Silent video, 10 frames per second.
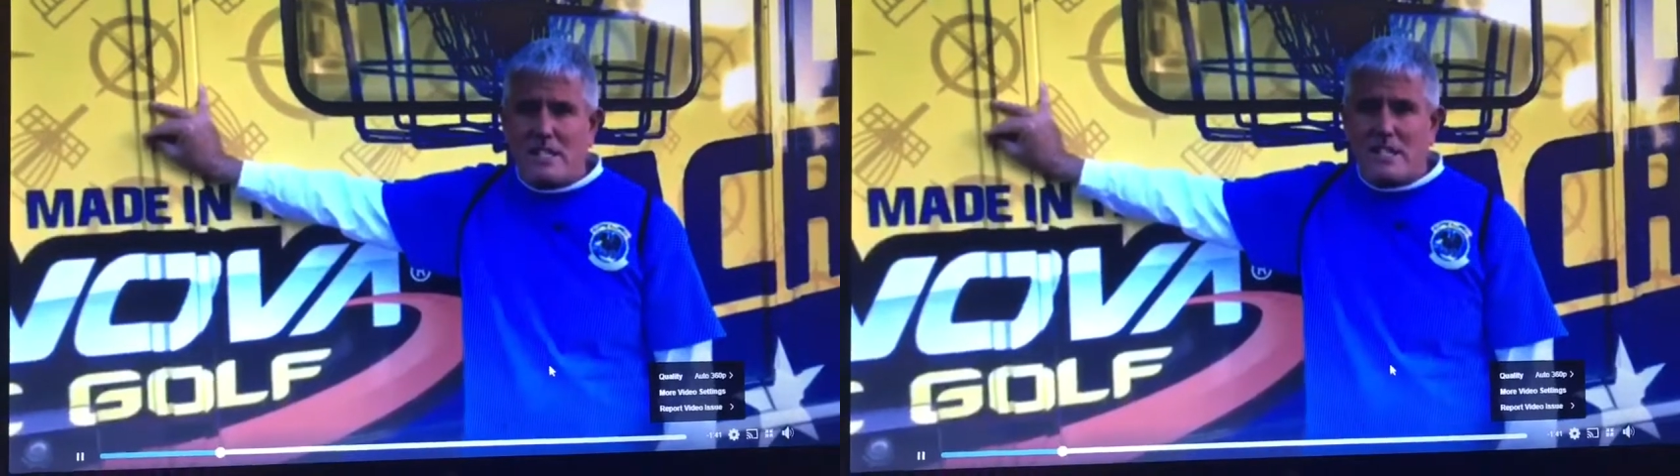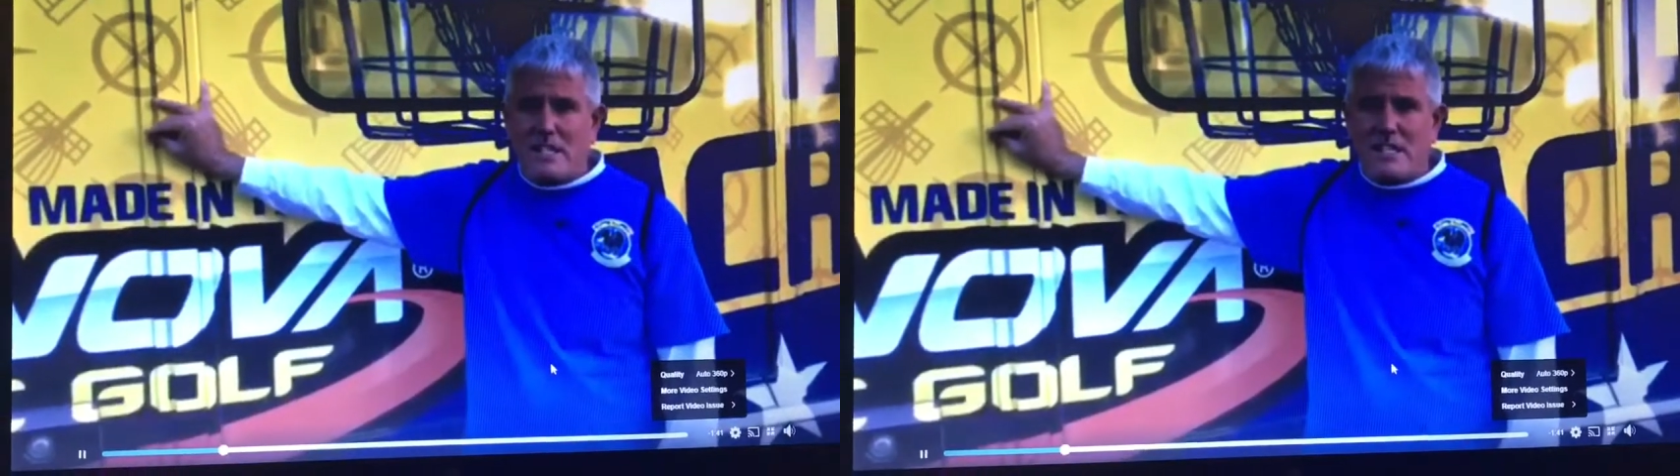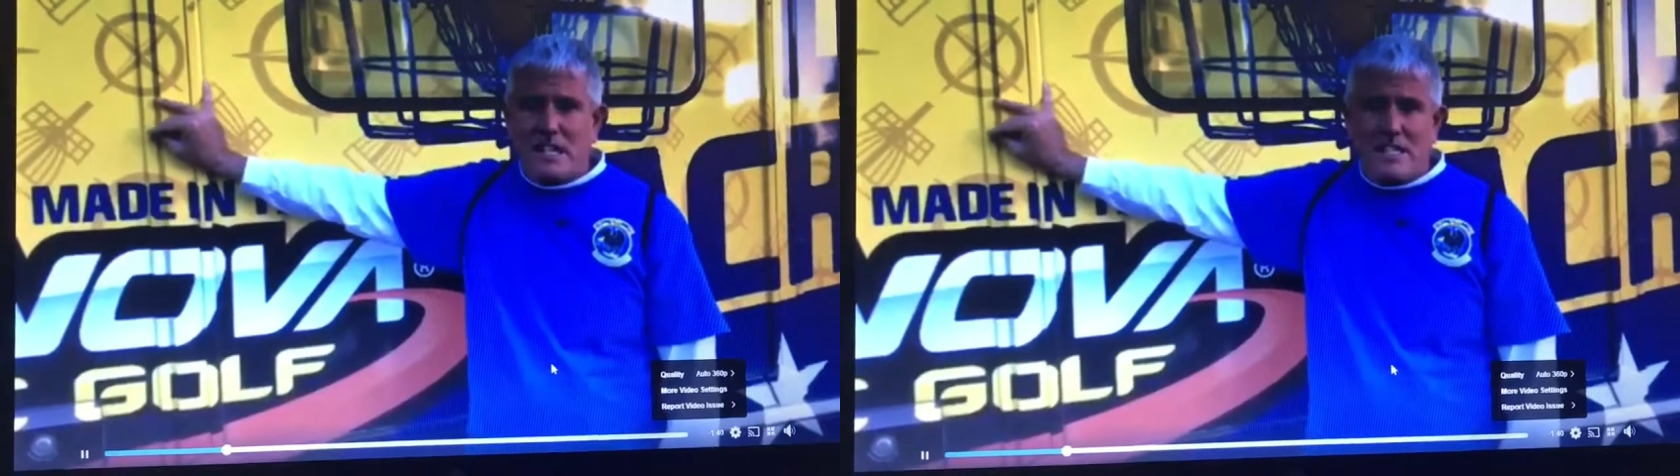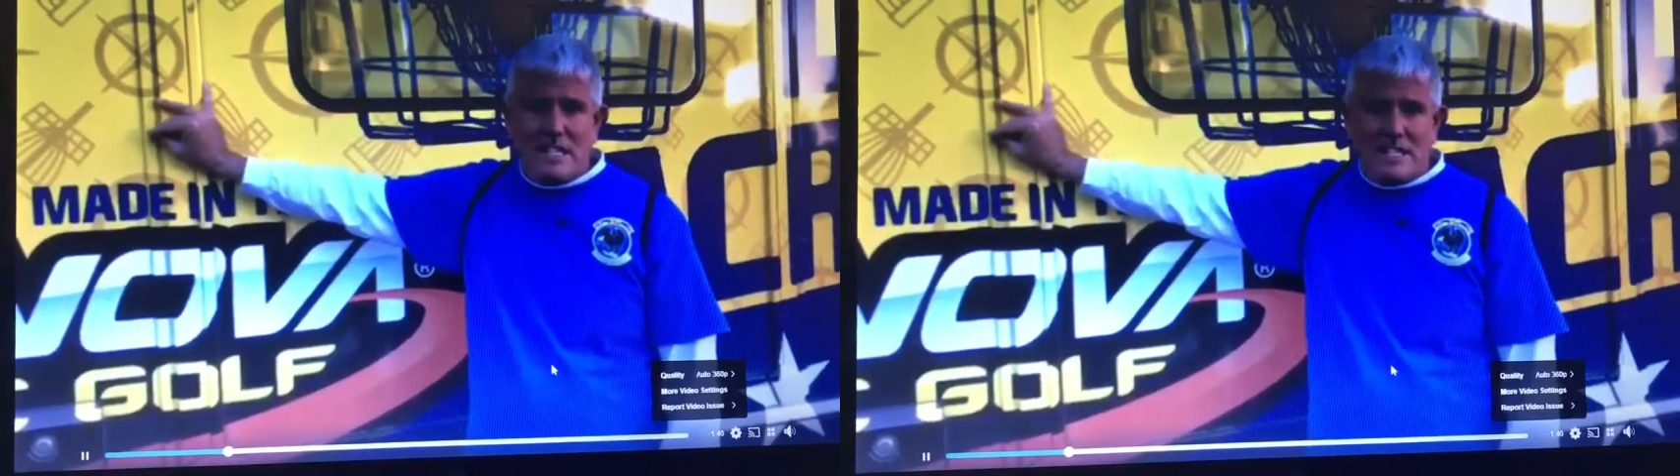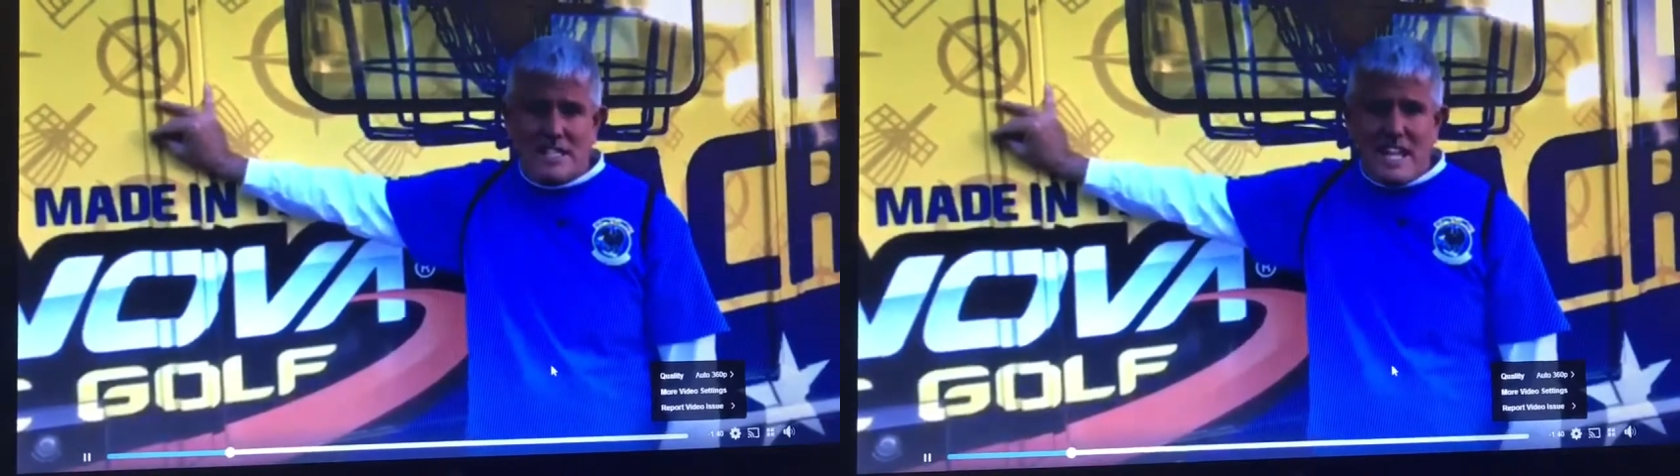uh
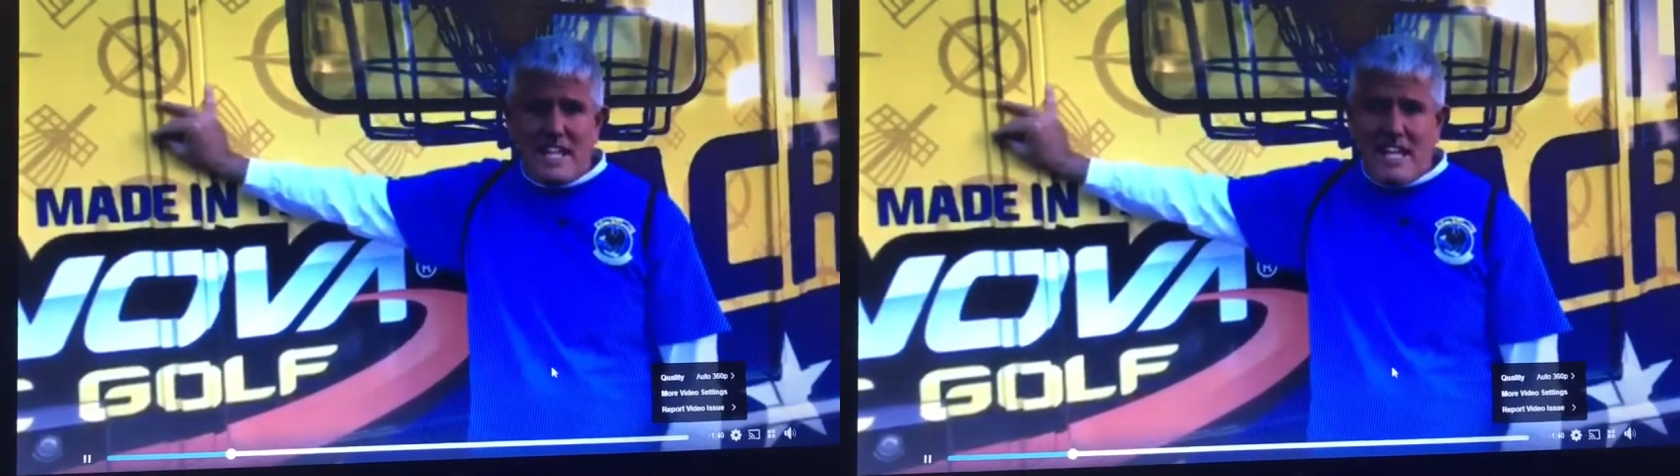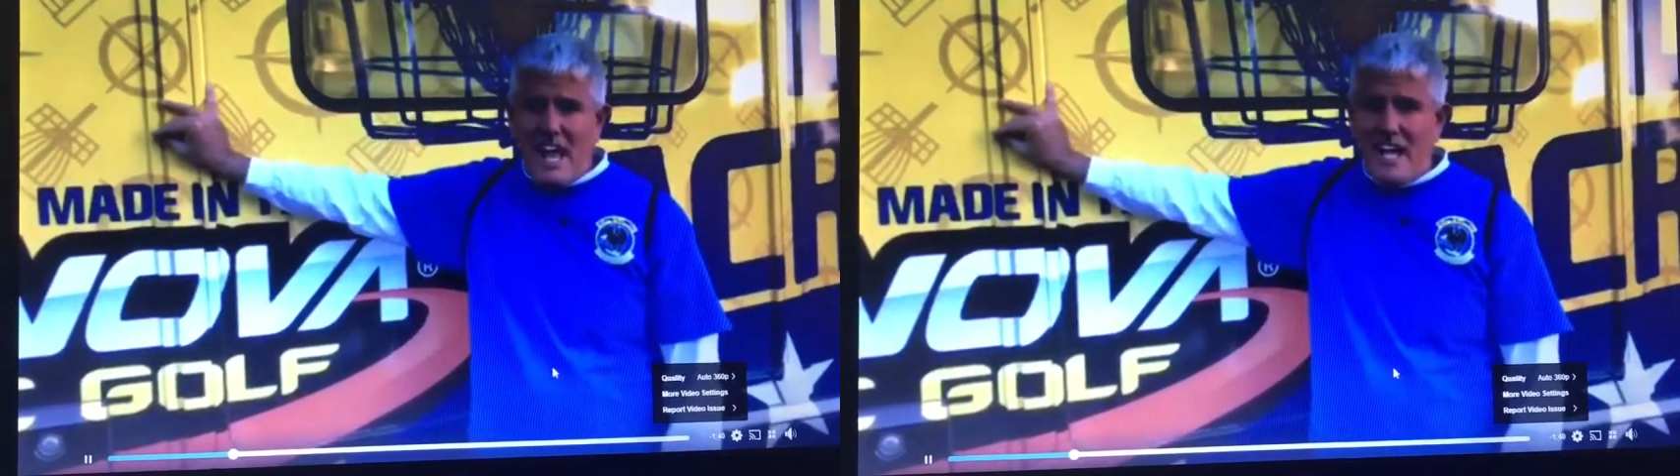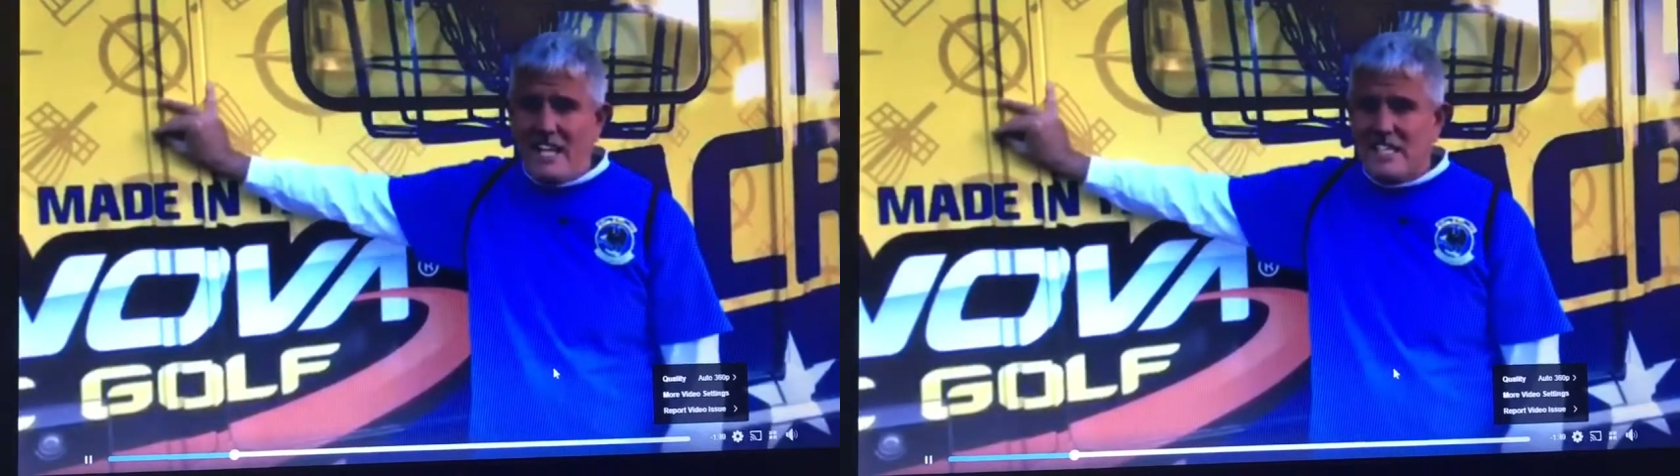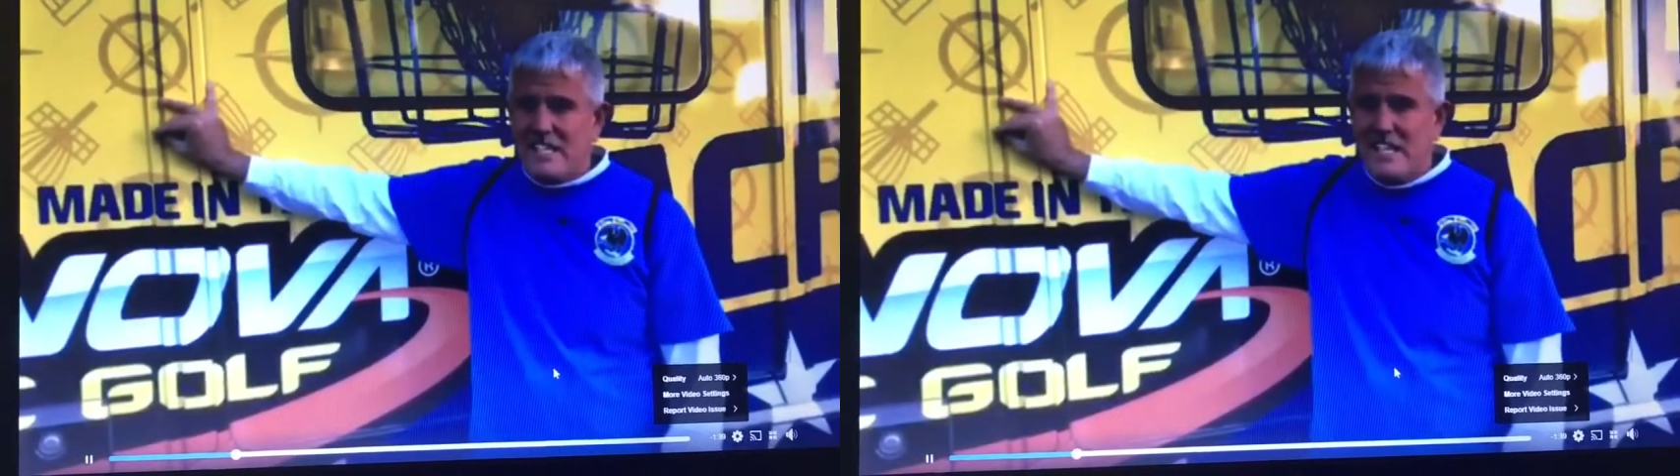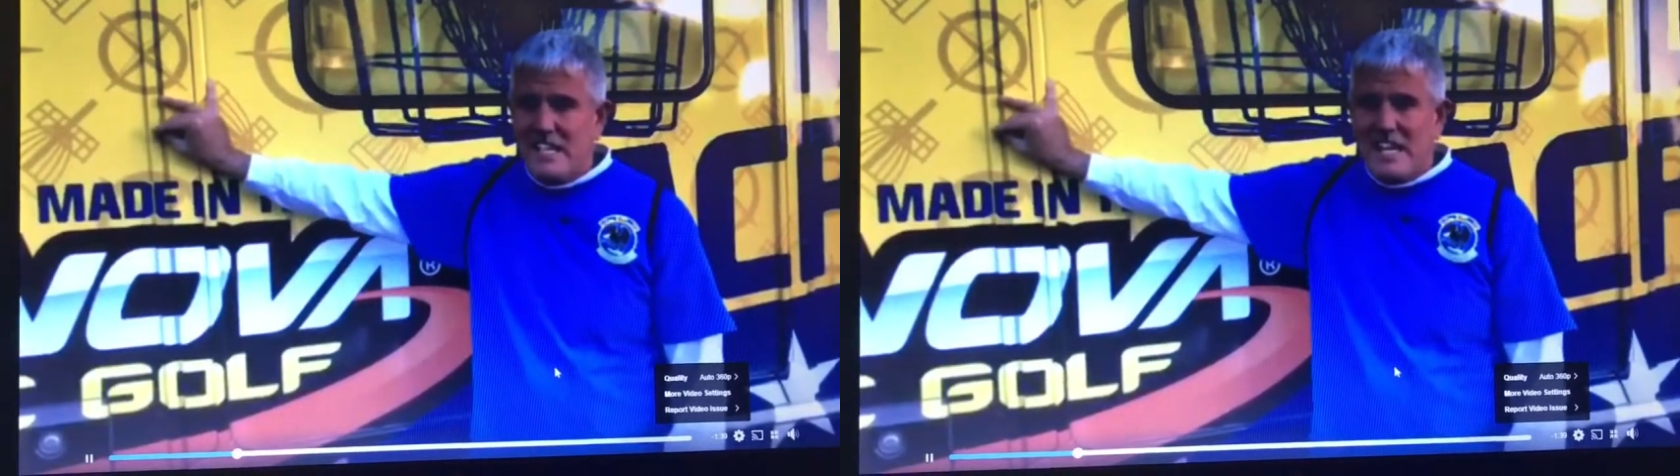state lines,